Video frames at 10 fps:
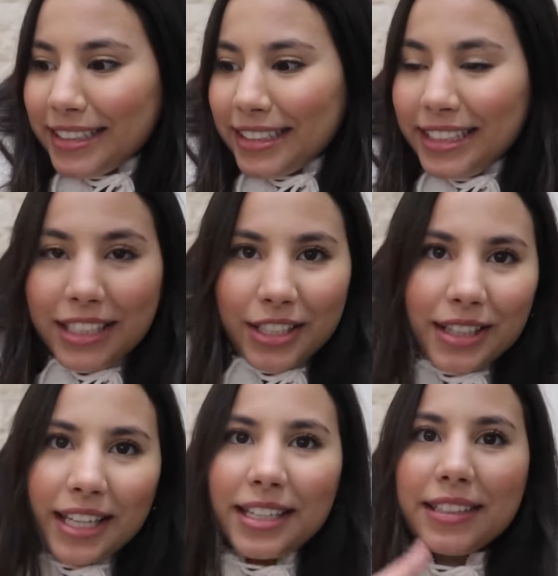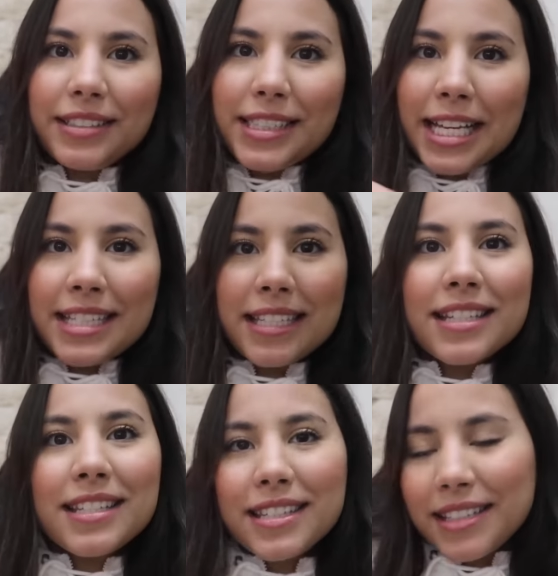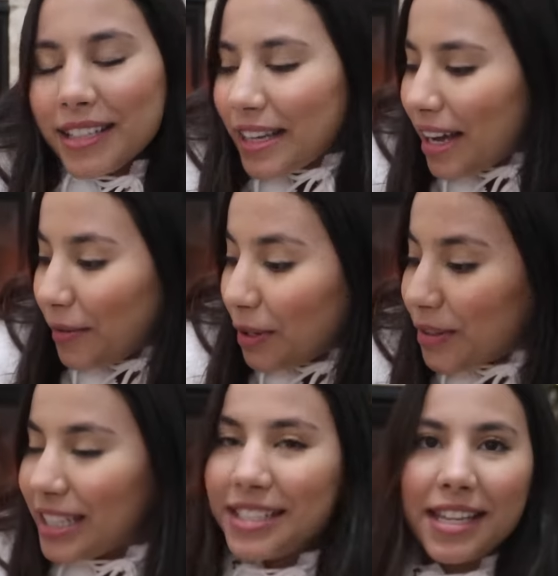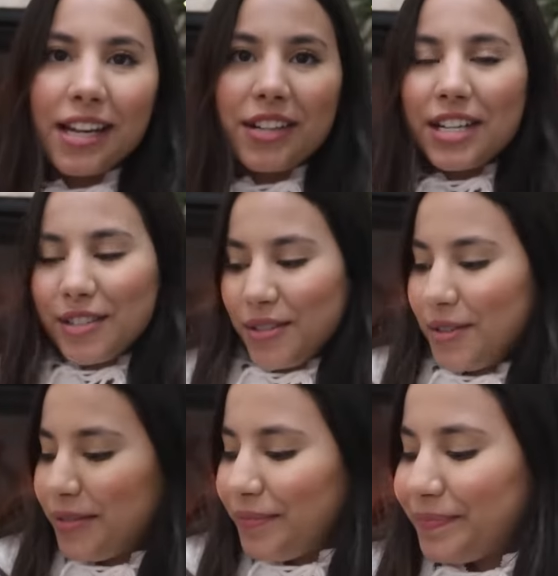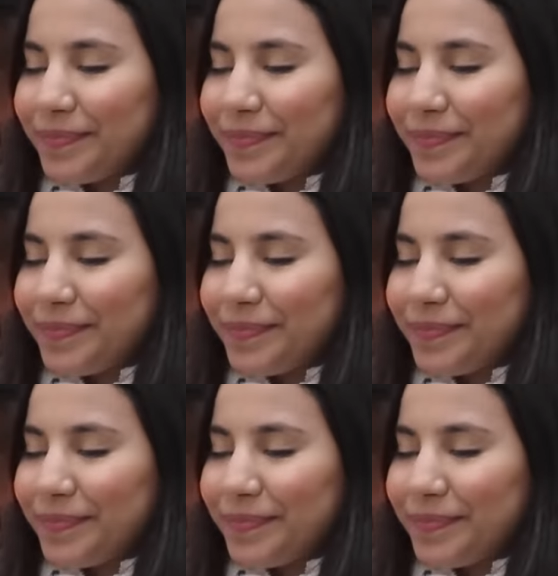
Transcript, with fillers: in like Texas around this area so